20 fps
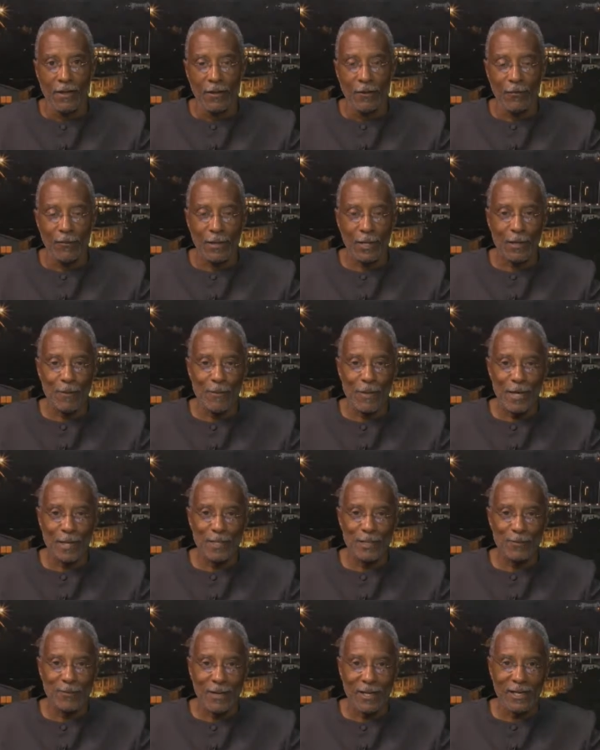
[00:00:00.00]
Welcome back to
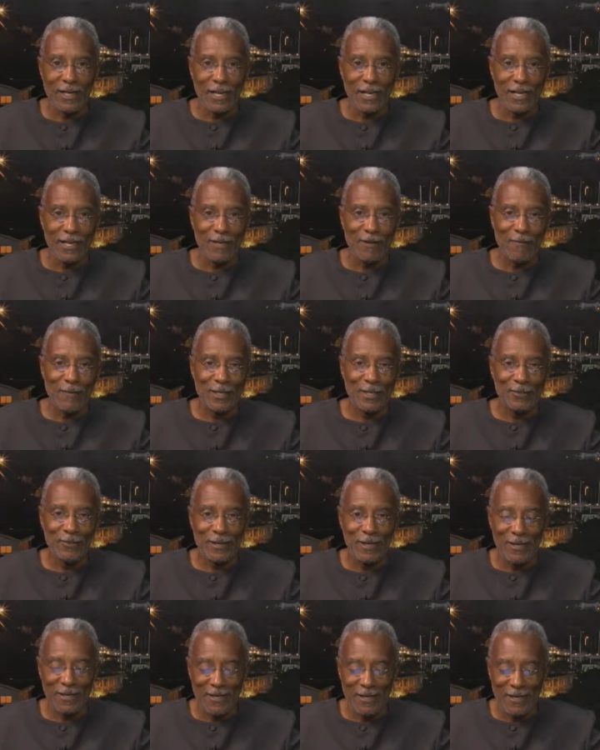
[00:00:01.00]
Spotlight. I'm
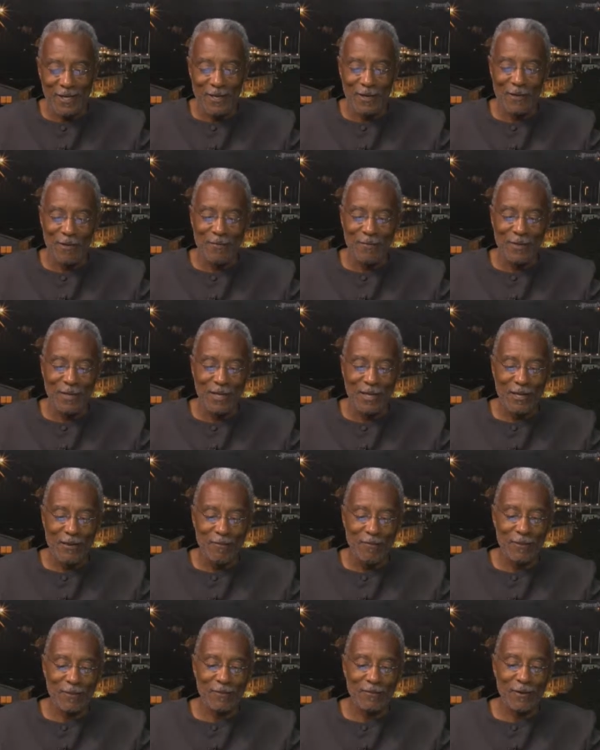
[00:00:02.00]
Edjuenka and I'm here
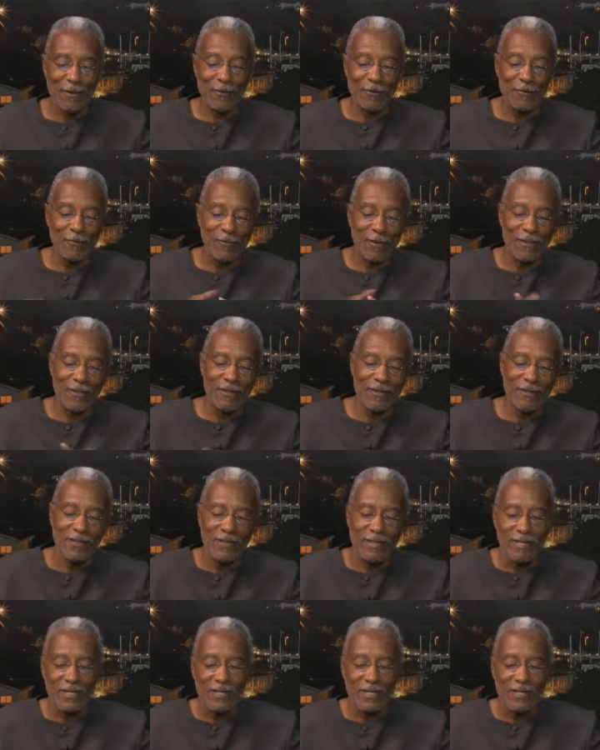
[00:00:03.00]
with my good brother,